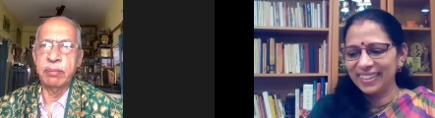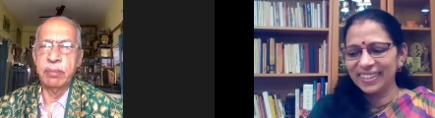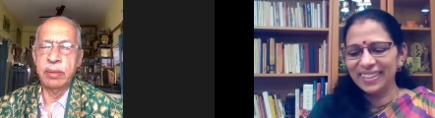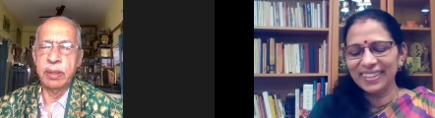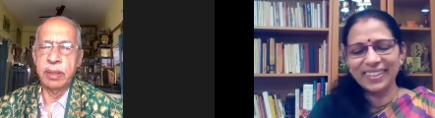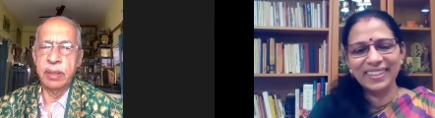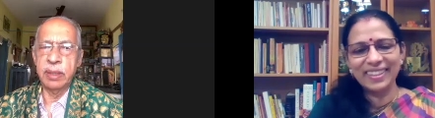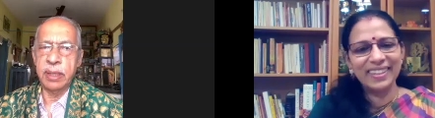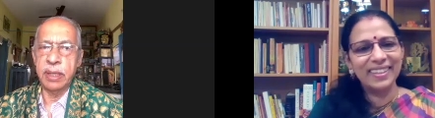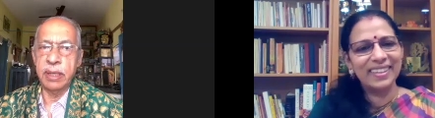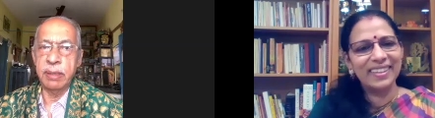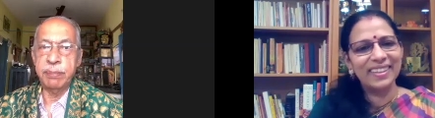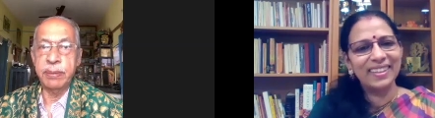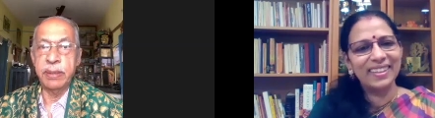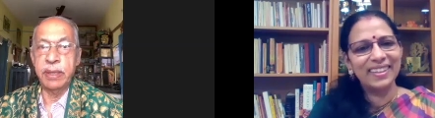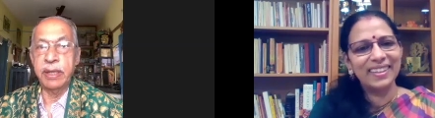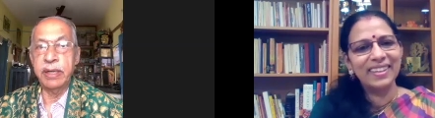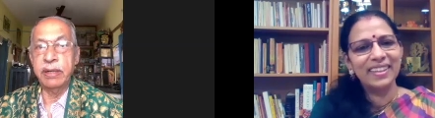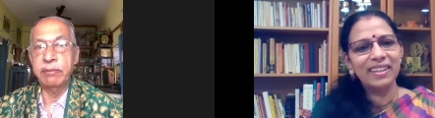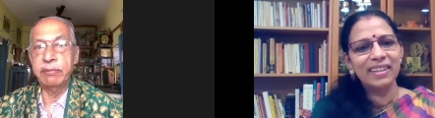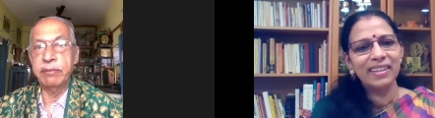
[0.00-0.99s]
Speaker 1: uh, Kadapa
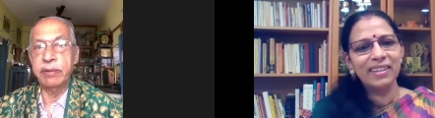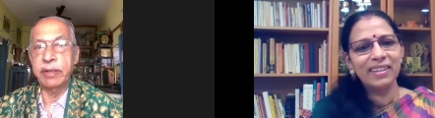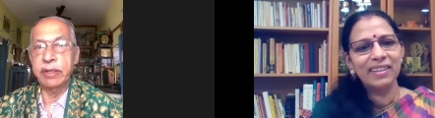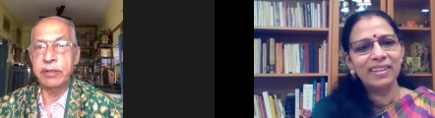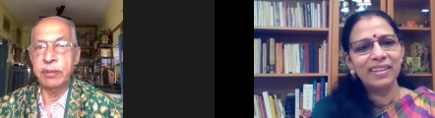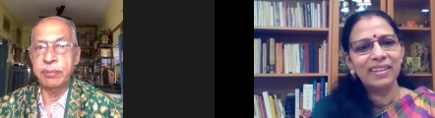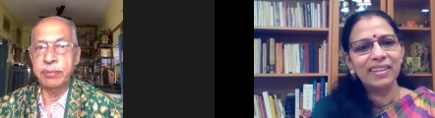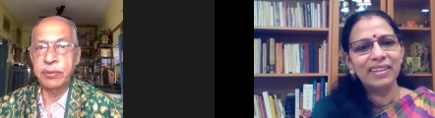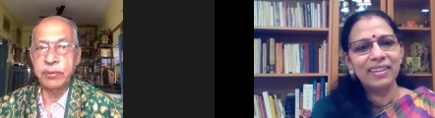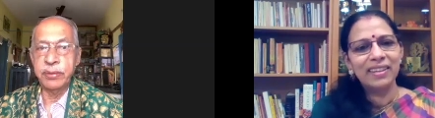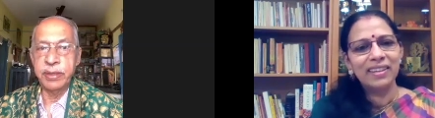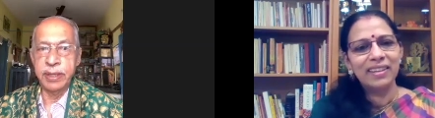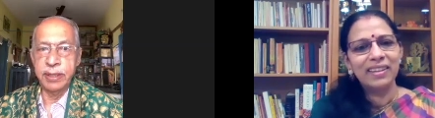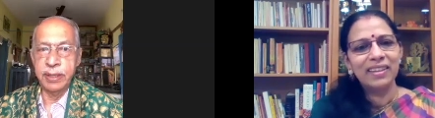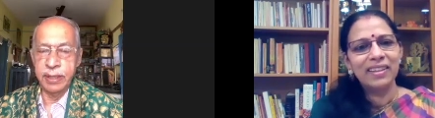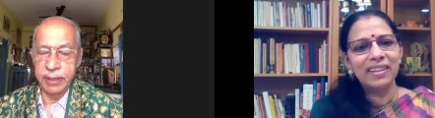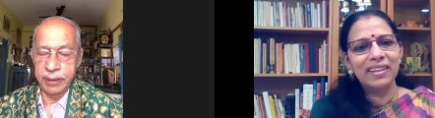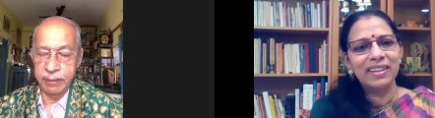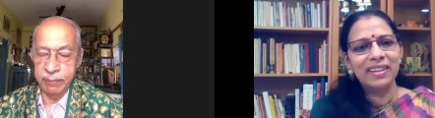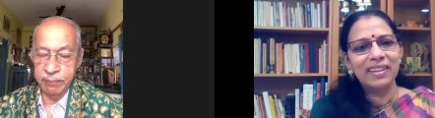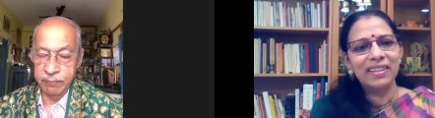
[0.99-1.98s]
and it went up to
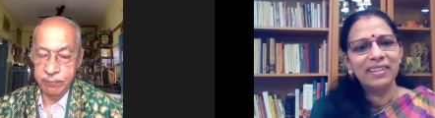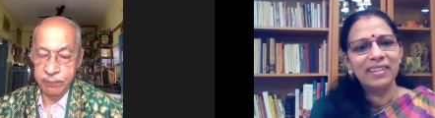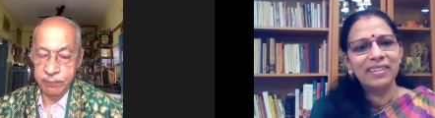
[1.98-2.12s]
Delhi.